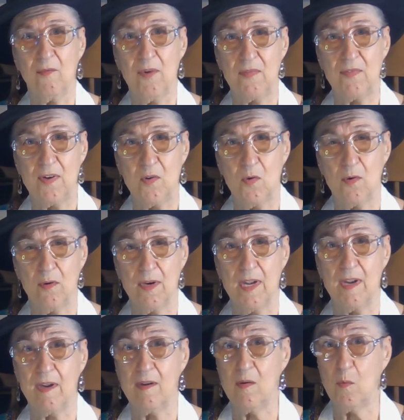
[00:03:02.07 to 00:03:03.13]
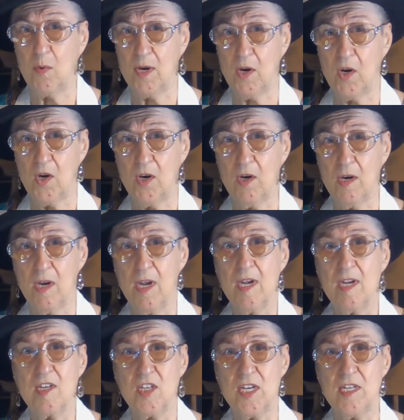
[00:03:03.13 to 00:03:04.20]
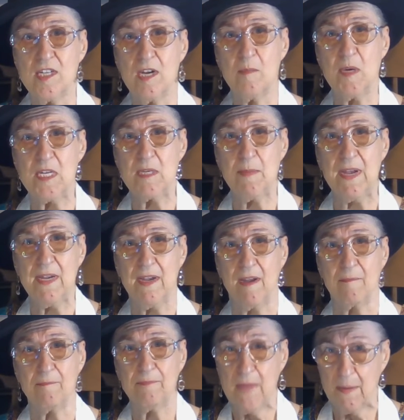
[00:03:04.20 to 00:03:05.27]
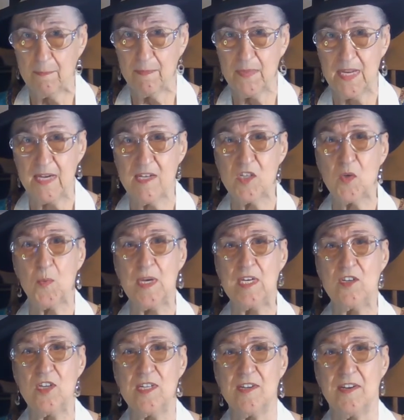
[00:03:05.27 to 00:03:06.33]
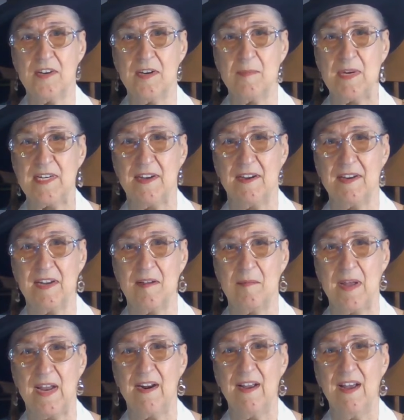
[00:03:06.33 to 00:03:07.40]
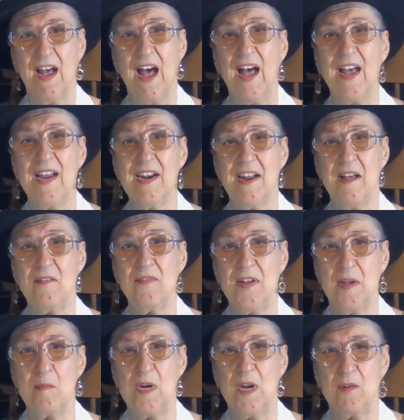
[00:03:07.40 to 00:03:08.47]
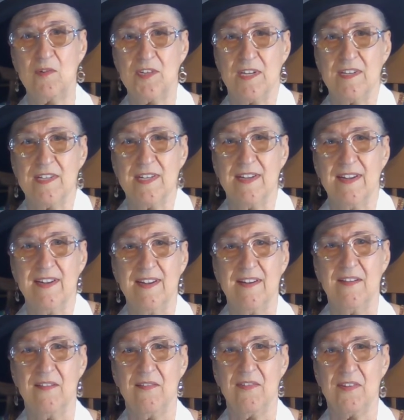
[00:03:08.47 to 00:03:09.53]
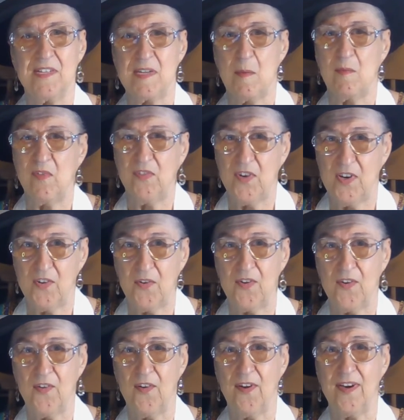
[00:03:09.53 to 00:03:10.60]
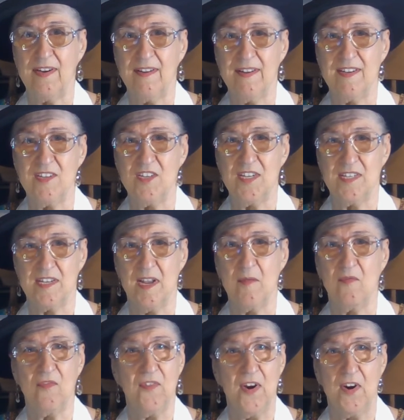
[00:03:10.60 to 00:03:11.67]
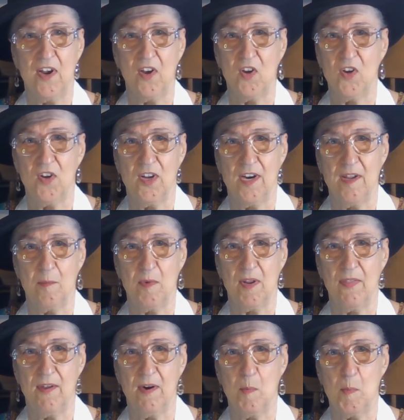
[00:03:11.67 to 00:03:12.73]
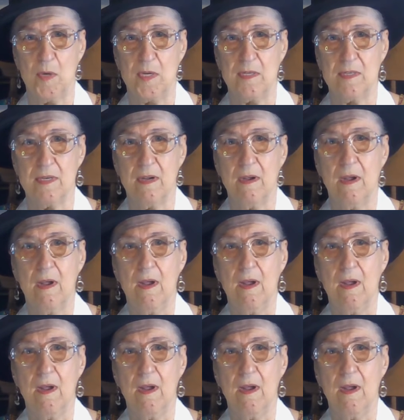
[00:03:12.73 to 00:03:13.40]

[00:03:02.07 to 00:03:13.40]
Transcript: Reverend Corry Gott, she's going to be speaking. Yep, next week she's going to be talking about I love hypnosis. For some of you who don't know it, she's a very good hypnotherapist.